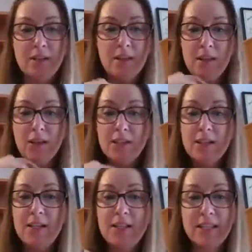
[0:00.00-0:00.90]
there is a
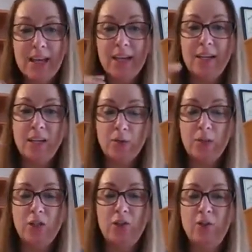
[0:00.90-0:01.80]
skin
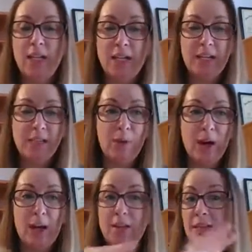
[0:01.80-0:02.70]
rejuvenating spray. And
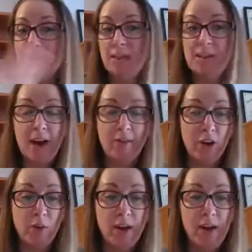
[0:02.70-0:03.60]
I'll tell this to
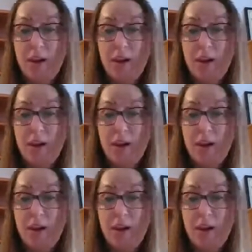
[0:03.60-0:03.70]
everyone.